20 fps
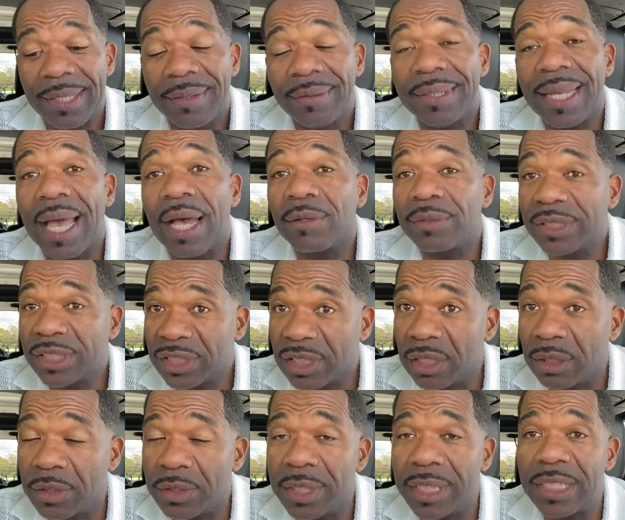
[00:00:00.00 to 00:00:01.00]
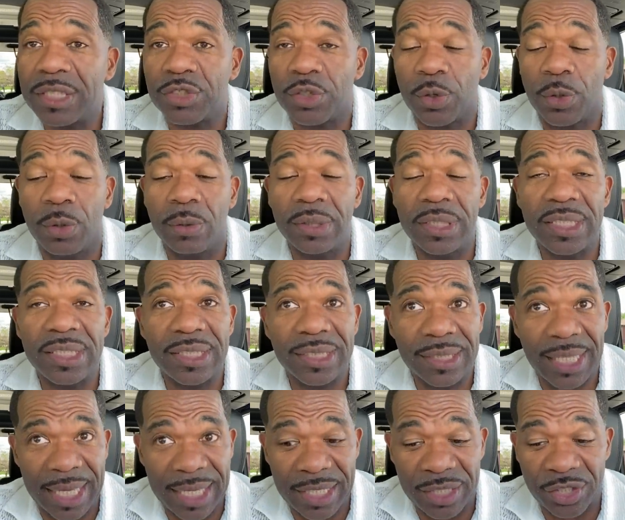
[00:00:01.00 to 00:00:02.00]
Now, it's still in its early
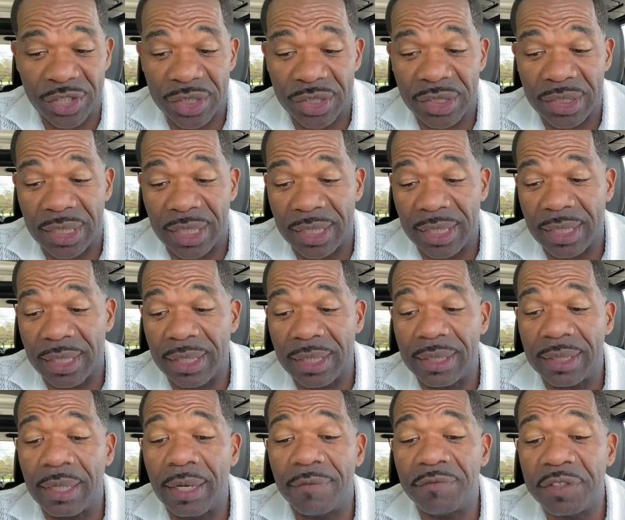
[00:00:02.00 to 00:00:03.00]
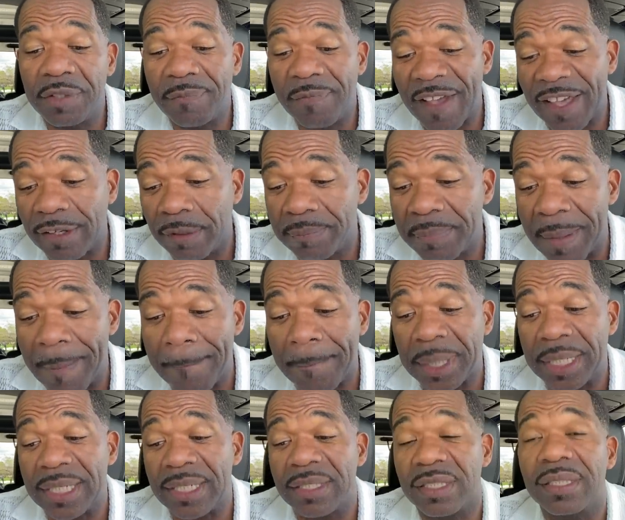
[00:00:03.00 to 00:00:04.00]
stages of development,
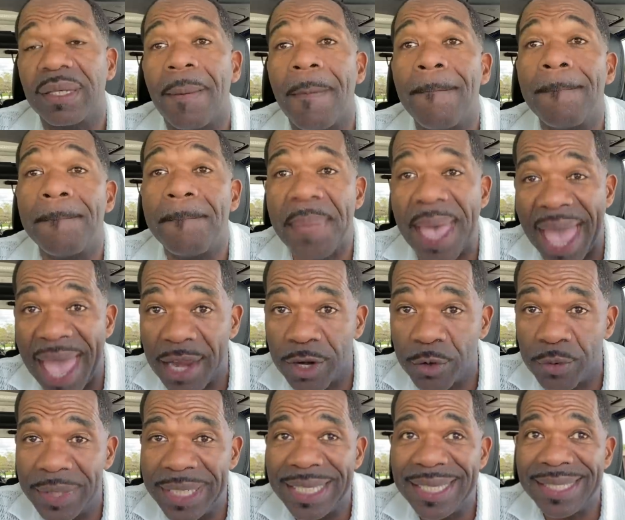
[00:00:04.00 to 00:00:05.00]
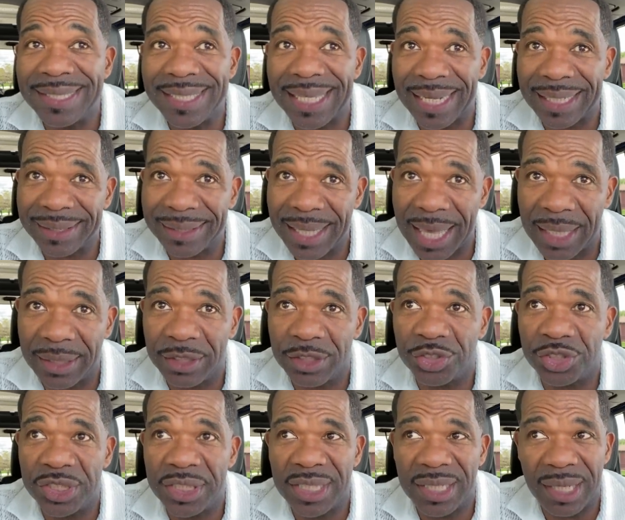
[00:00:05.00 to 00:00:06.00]
but it's a battery
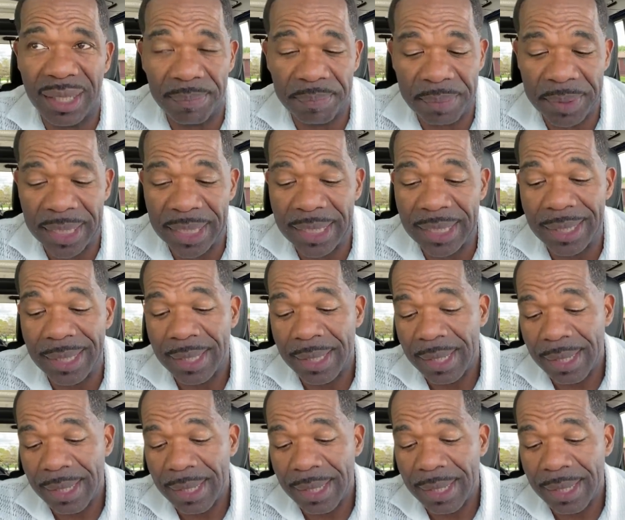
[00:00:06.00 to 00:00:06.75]
technology company.